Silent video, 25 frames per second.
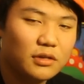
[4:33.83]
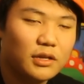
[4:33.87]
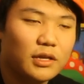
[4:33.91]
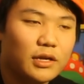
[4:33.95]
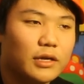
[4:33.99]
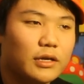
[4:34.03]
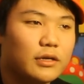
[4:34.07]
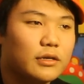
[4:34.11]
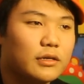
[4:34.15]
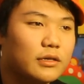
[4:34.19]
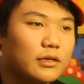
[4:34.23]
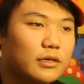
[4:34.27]

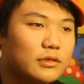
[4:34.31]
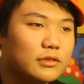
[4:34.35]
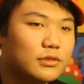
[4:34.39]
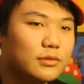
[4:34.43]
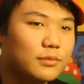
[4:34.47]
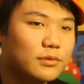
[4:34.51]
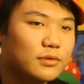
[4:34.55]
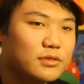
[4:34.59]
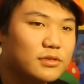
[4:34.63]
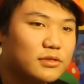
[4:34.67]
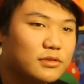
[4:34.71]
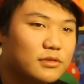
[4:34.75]
like a
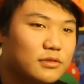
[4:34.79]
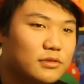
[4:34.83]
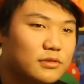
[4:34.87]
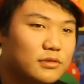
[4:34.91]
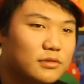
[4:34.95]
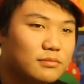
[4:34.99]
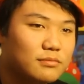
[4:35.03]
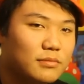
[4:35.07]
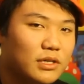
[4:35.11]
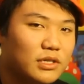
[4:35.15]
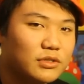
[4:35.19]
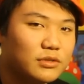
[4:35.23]
Super
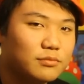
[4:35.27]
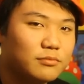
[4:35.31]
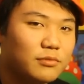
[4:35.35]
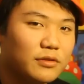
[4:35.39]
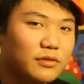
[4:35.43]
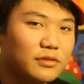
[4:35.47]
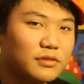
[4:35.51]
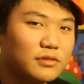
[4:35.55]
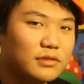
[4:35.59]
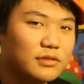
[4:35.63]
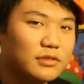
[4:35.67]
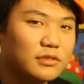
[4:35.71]
Smash
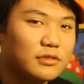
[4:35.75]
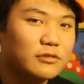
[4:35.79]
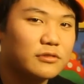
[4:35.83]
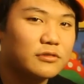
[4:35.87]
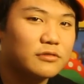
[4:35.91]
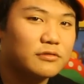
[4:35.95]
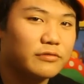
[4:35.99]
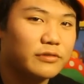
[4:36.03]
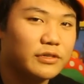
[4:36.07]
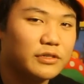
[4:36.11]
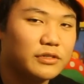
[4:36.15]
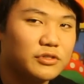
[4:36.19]
Brothers
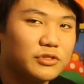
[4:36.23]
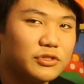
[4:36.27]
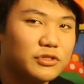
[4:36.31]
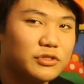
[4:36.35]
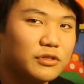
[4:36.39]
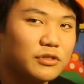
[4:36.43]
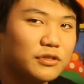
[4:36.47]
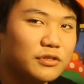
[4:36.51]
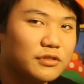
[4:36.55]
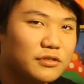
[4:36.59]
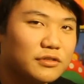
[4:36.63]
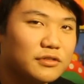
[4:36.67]

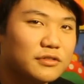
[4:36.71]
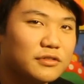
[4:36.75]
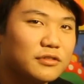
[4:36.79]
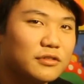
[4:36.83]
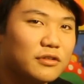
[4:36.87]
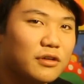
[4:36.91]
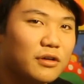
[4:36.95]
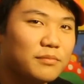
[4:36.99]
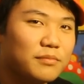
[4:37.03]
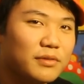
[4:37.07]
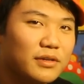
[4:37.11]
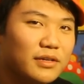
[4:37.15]
screenshot
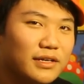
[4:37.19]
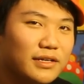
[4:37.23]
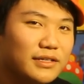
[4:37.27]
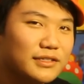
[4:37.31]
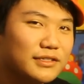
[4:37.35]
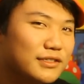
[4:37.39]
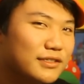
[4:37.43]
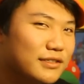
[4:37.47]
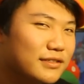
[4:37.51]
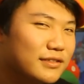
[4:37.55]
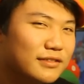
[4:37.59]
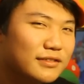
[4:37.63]

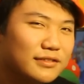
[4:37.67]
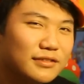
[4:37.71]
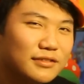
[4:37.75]
compilation.